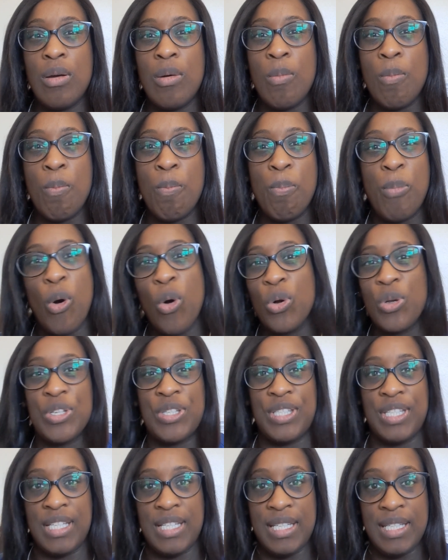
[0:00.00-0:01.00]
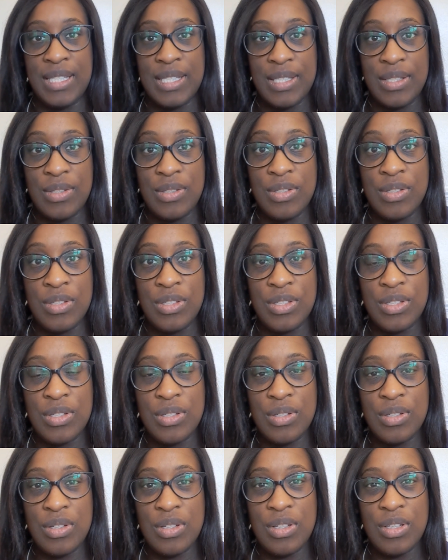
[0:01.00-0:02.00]
boxes and
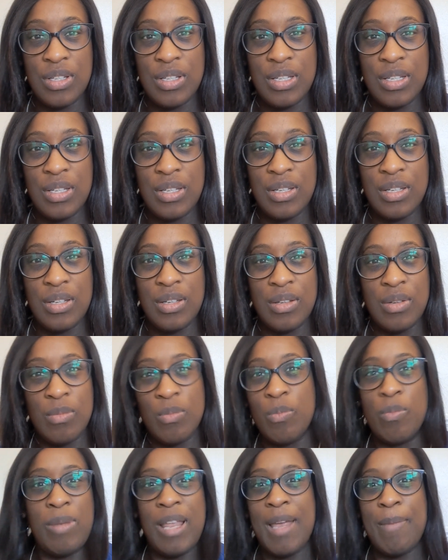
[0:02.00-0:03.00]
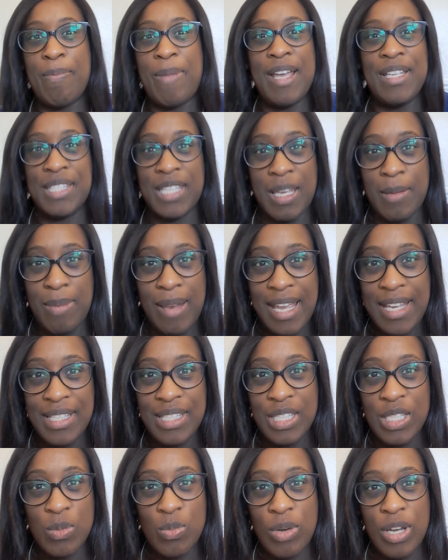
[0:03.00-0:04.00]
basically
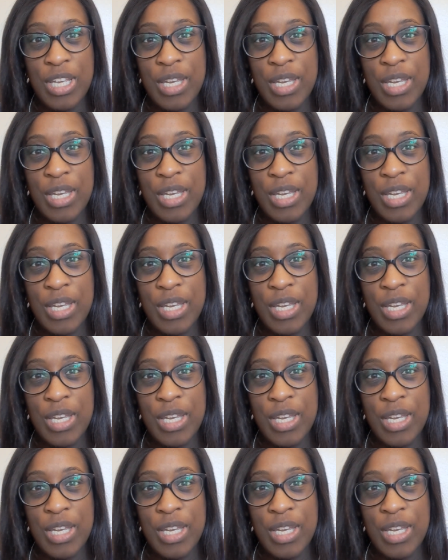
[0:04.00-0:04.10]
places where